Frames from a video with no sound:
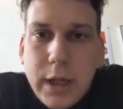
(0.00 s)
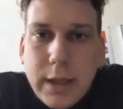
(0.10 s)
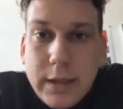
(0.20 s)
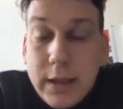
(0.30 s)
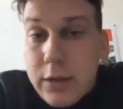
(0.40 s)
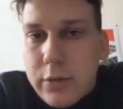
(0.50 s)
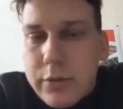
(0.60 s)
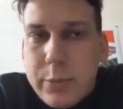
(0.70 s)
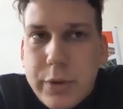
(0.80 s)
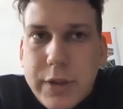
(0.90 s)
at the end of
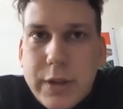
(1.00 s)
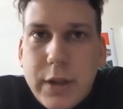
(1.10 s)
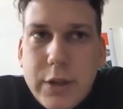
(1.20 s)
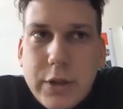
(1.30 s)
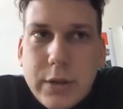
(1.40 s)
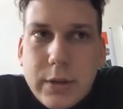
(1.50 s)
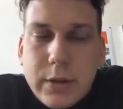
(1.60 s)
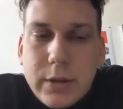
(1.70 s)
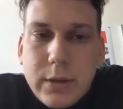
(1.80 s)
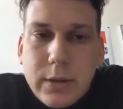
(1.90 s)
the
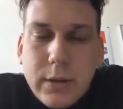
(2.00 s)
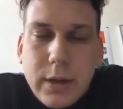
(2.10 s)
presentation,